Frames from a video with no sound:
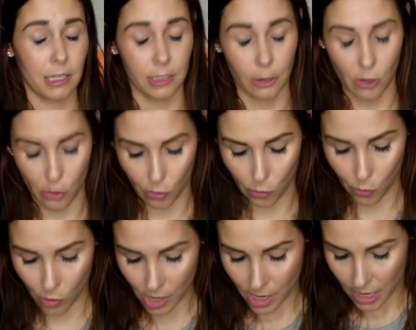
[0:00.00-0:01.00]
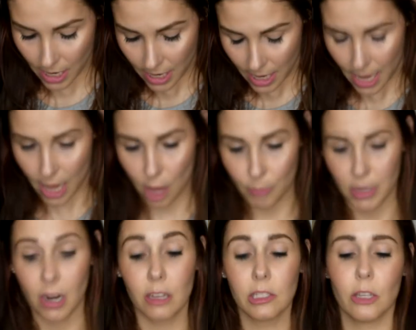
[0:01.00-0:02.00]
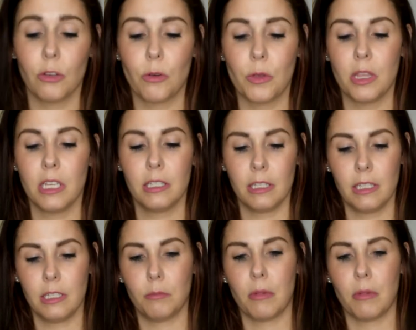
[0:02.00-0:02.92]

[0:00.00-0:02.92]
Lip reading: So and also this is